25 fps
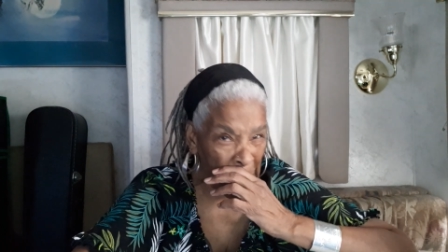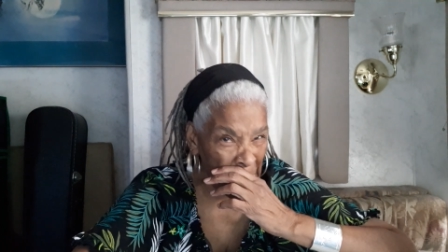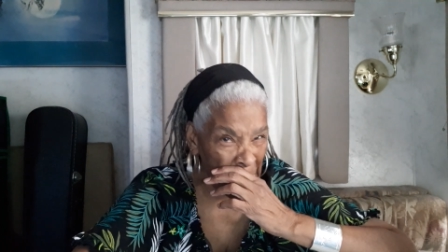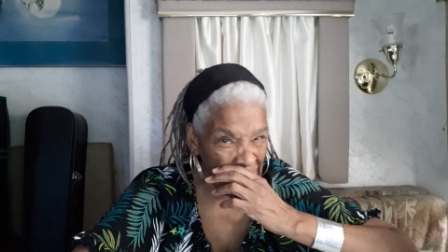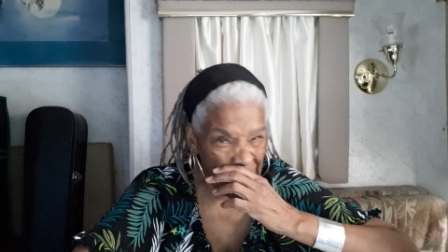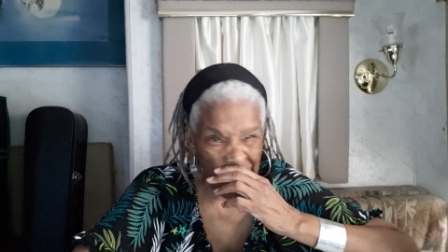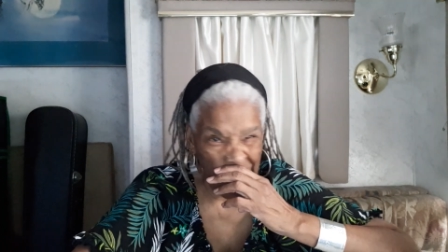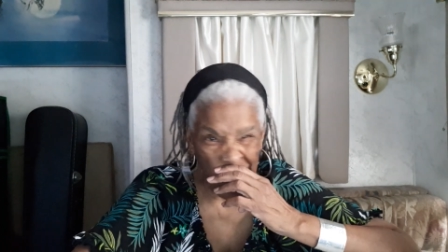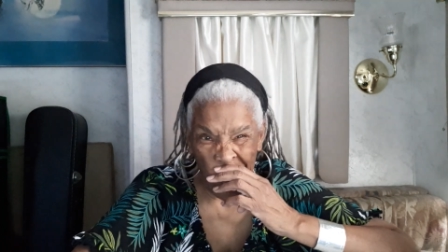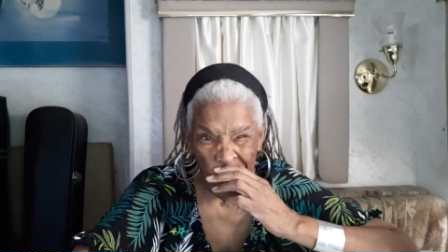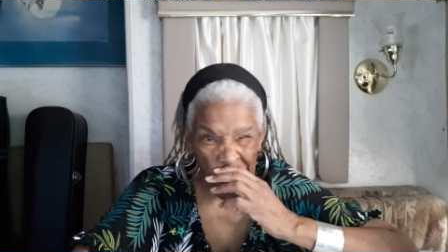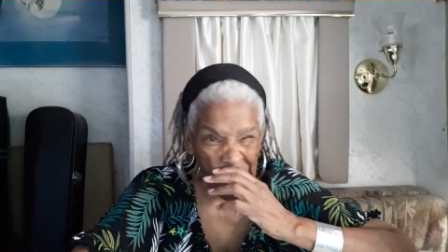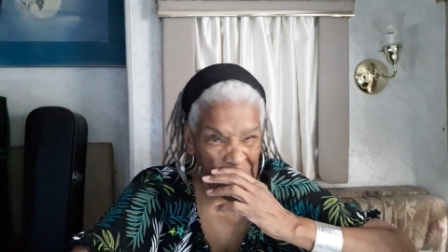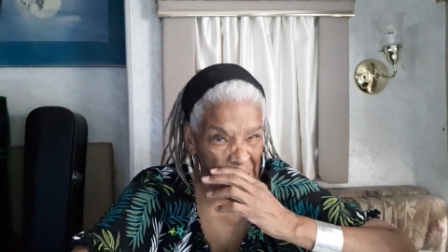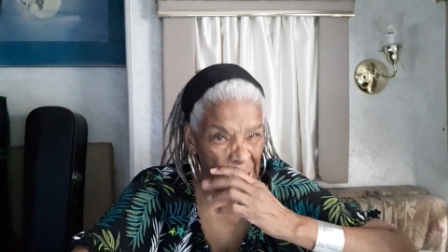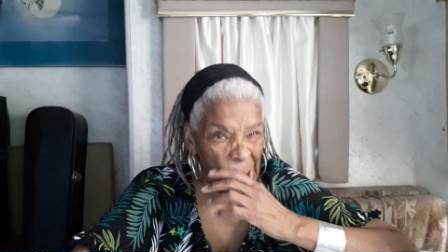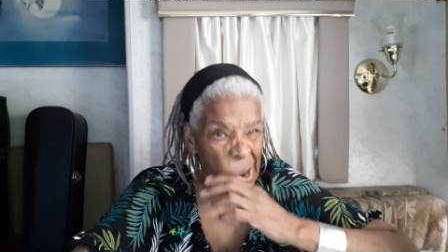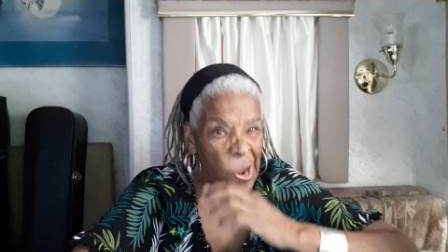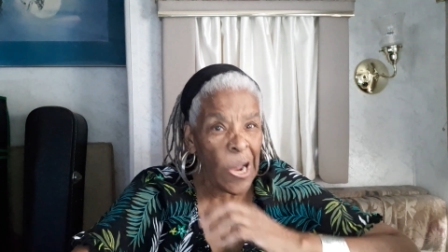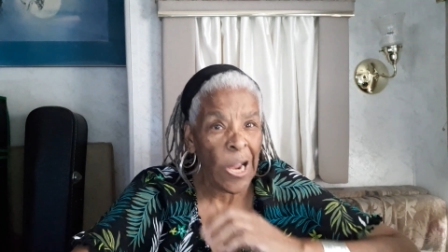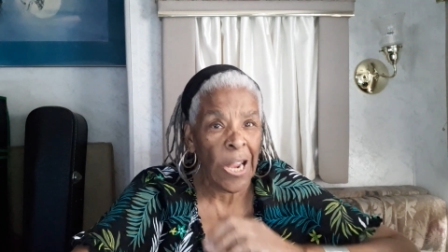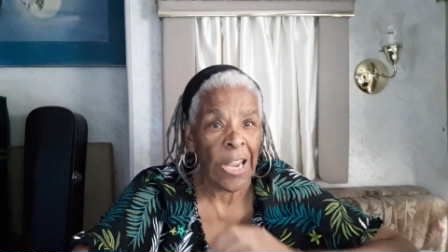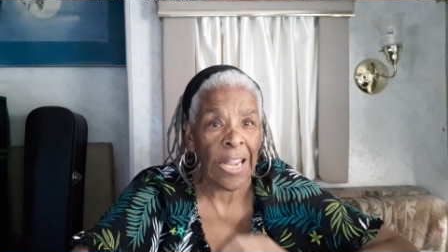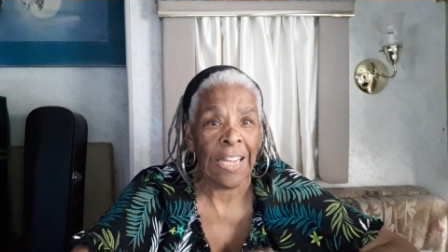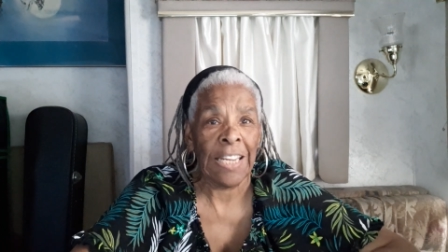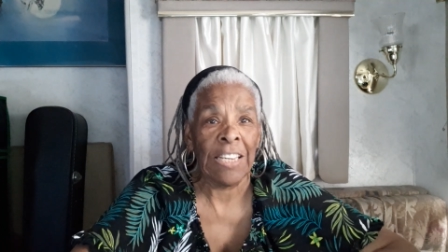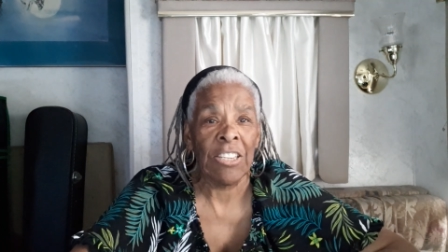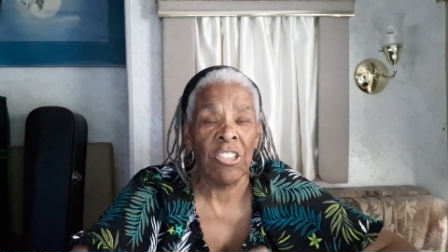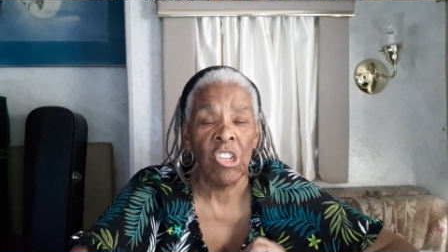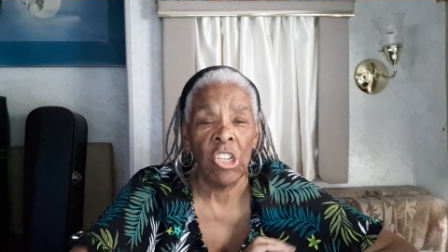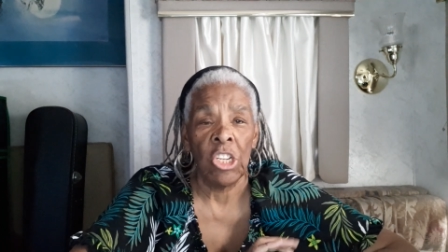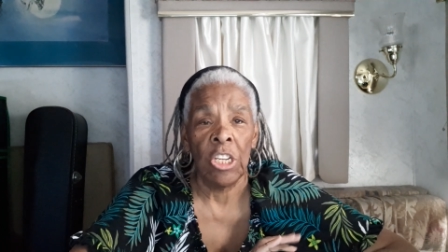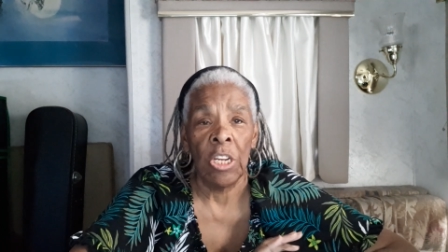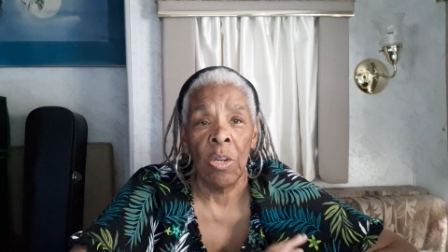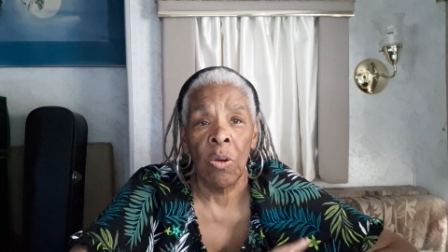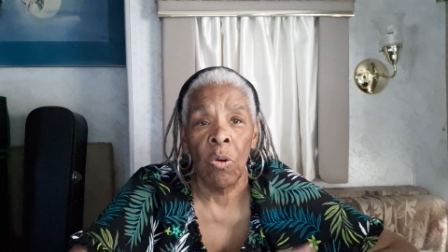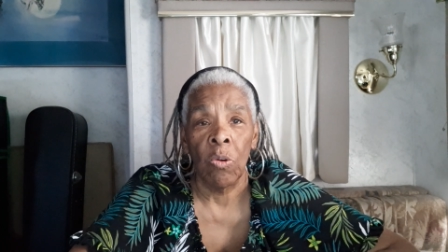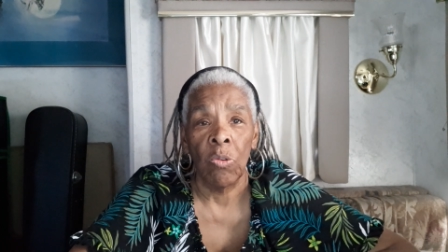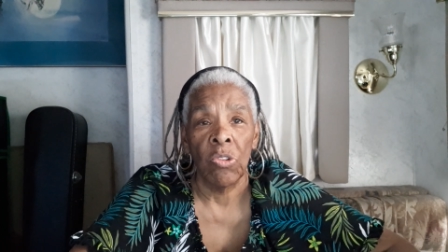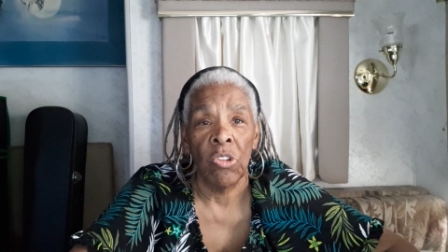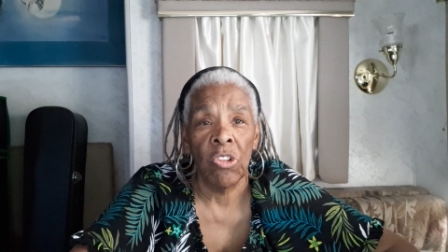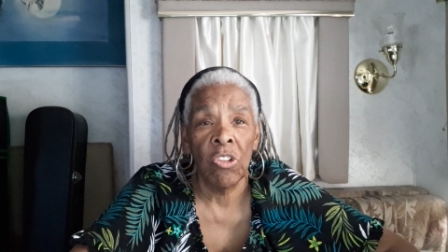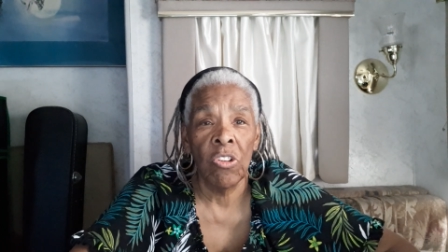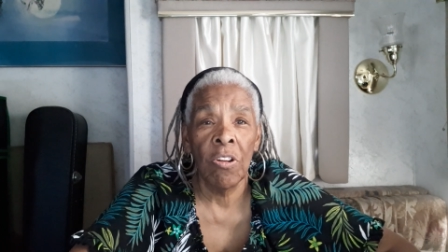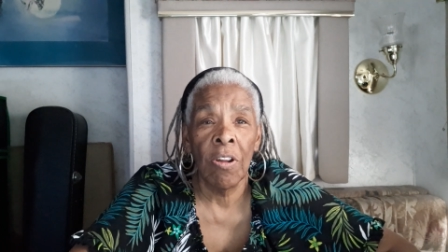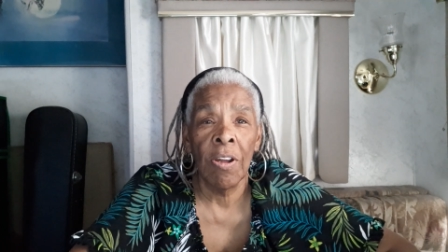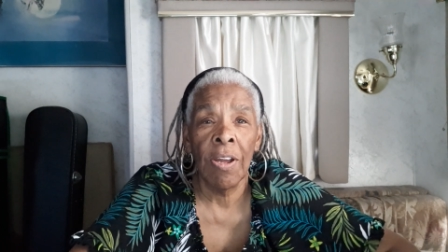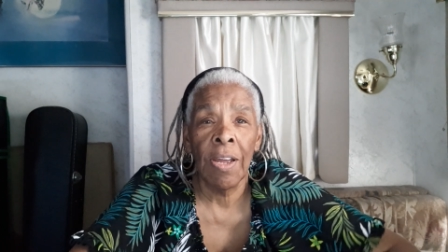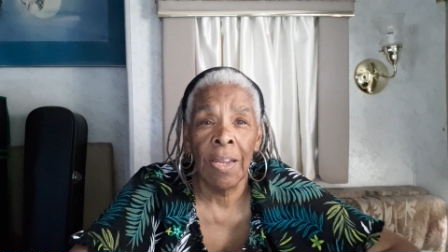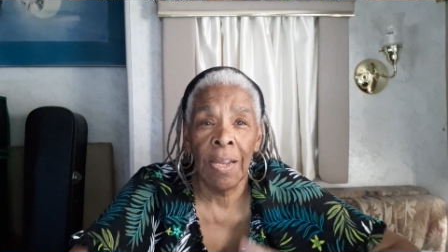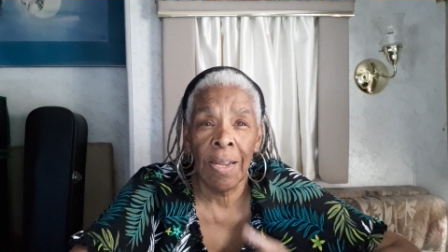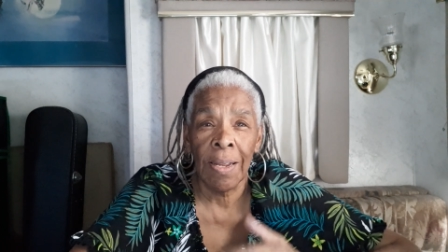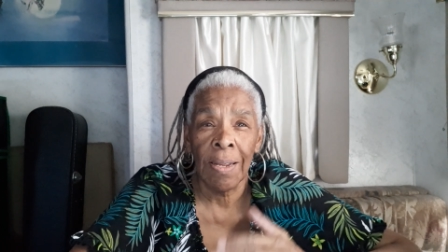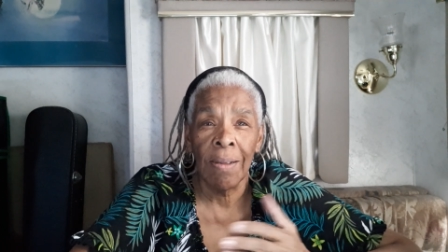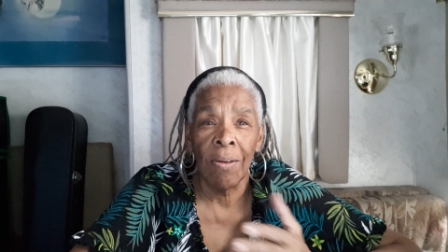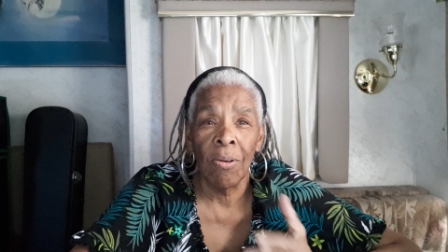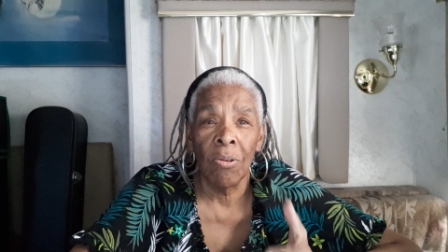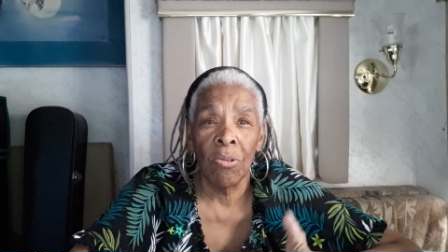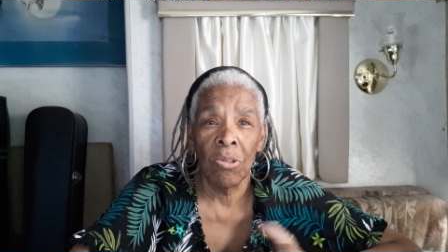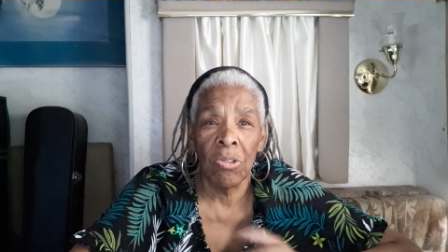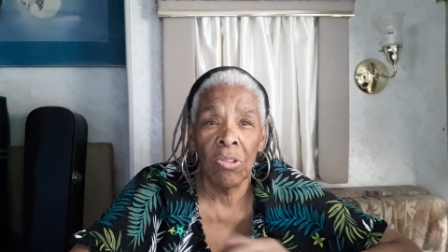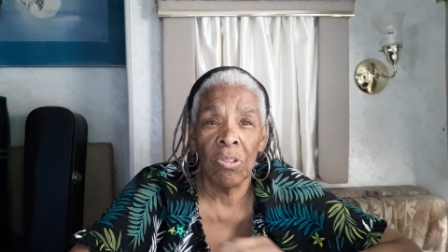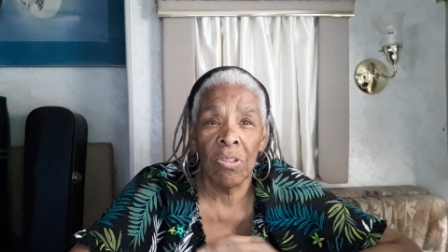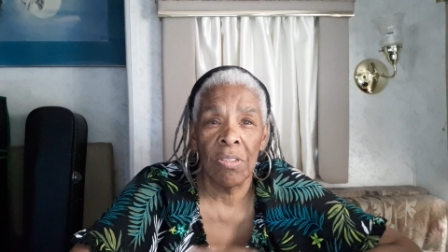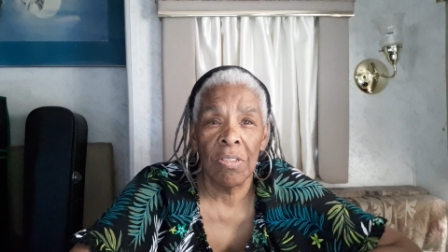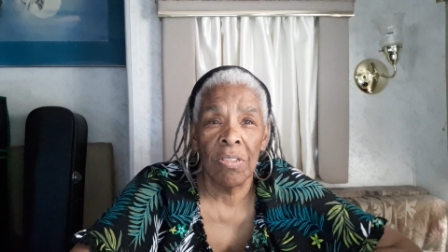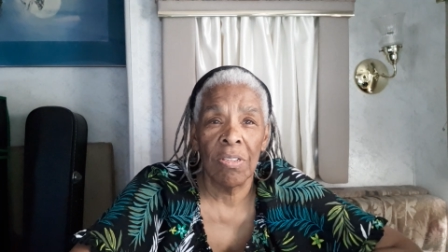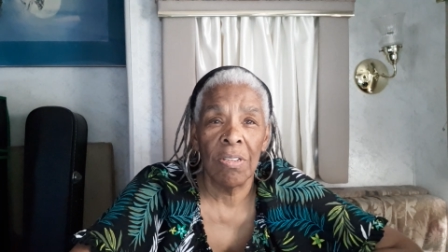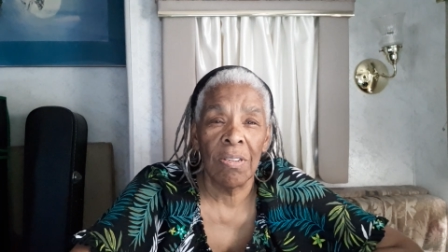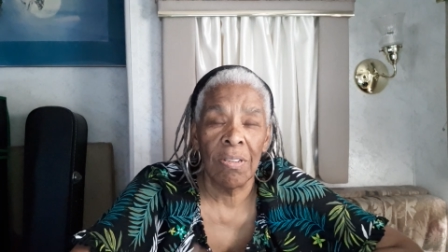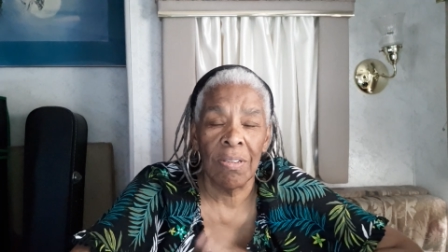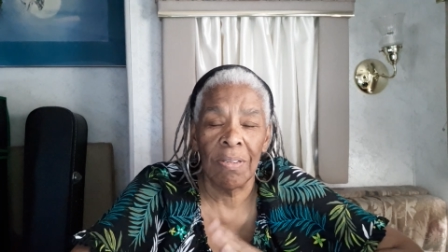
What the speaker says: Excuse me, I got itchy nose. You know how that goes?